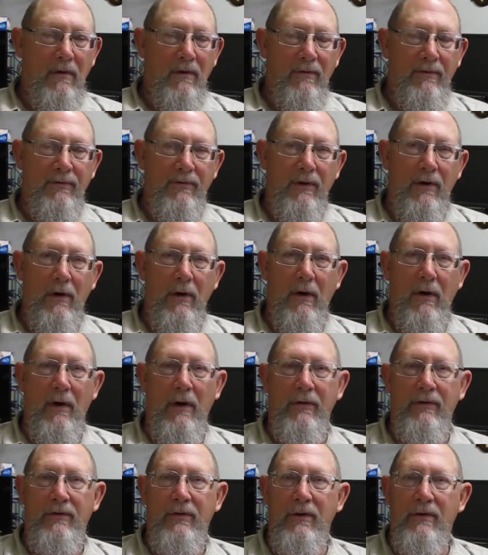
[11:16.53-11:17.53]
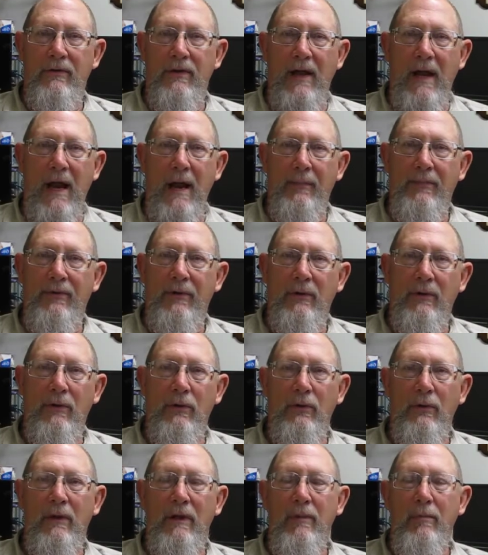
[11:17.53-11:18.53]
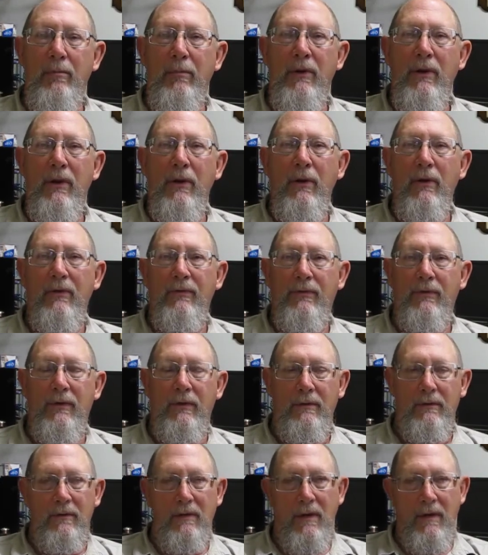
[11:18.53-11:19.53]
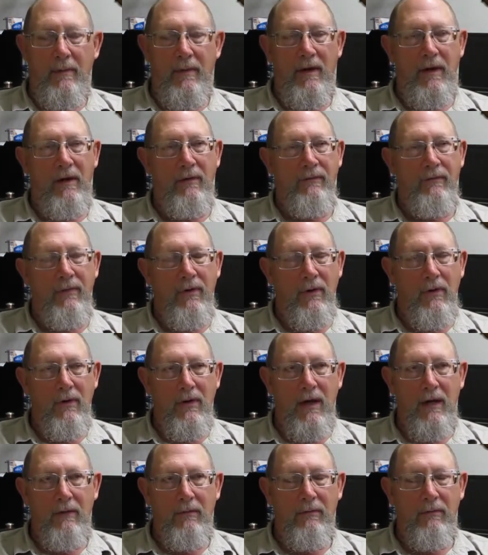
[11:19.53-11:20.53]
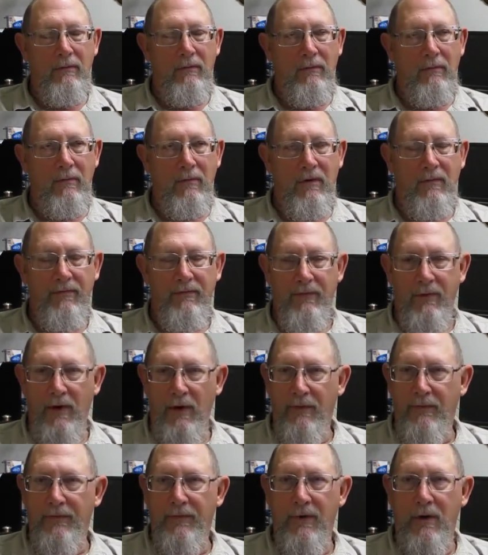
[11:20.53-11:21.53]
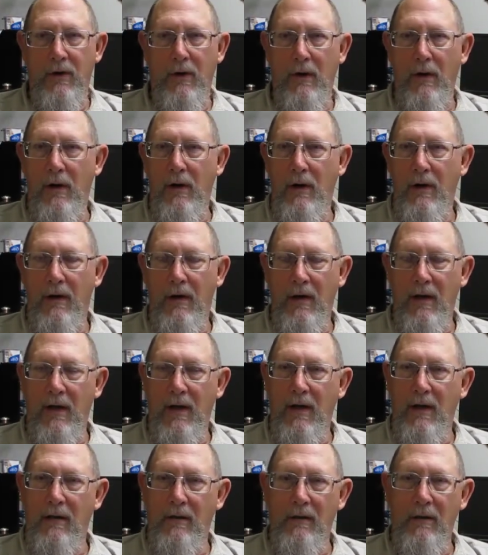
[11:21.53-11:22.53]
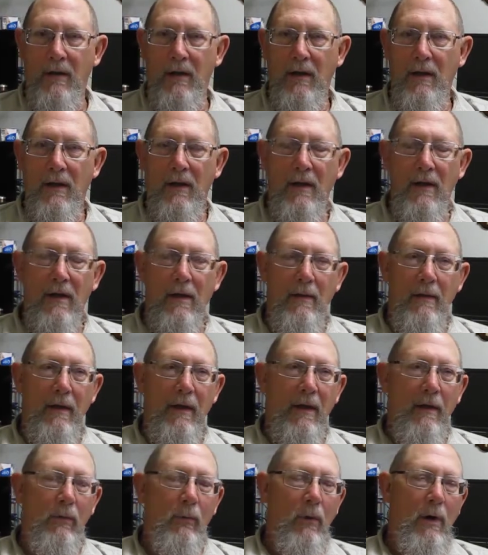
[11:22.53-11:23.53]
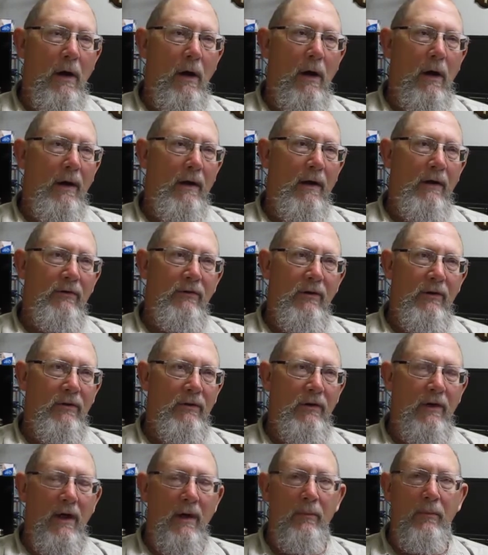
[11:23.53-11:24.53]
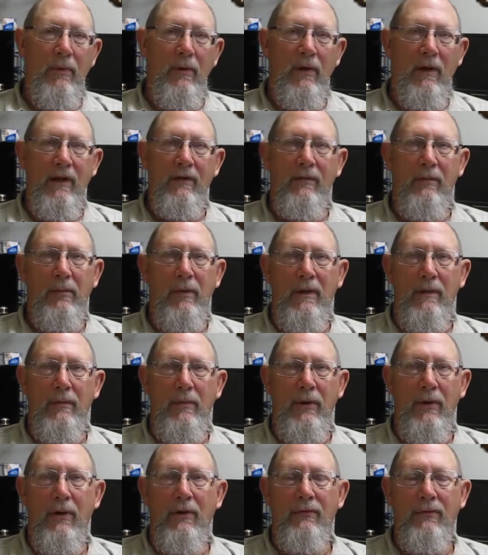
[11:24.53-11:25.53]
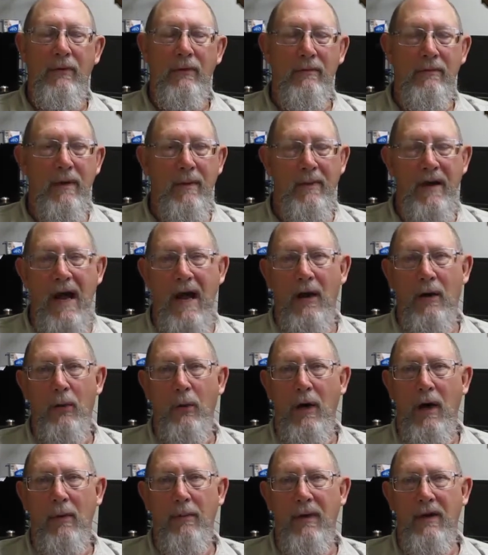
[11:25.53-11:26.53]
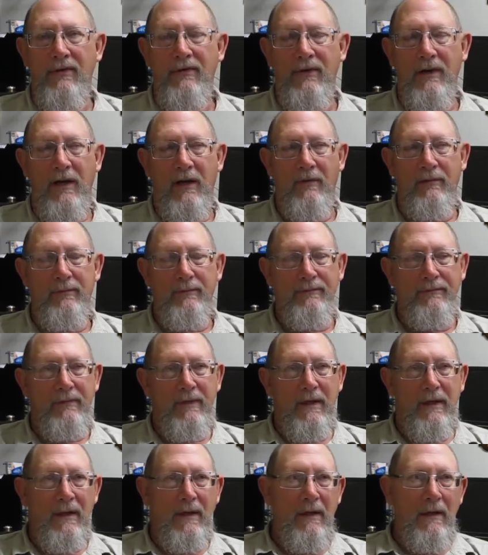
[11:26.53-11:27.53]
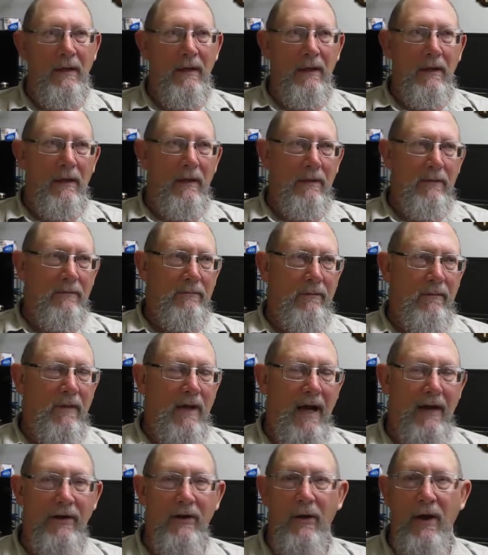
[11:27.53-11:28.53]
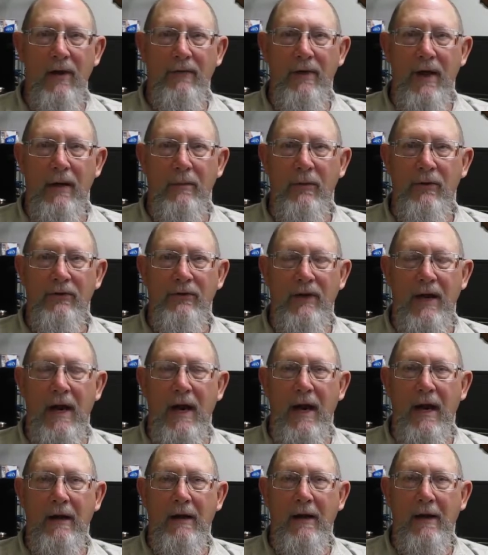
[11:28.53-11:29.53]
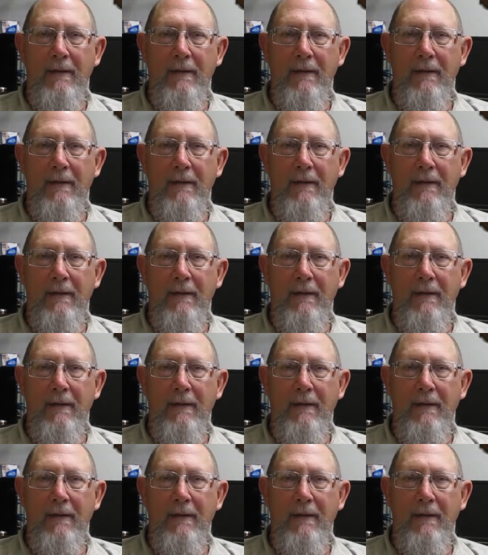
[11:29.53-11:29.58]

fur is just absolutely beautiful. I mean, if you get to feel fur and wear it, it's just unbelievably beautiful. I mean, I don't wear it myself. I do have animals tanned,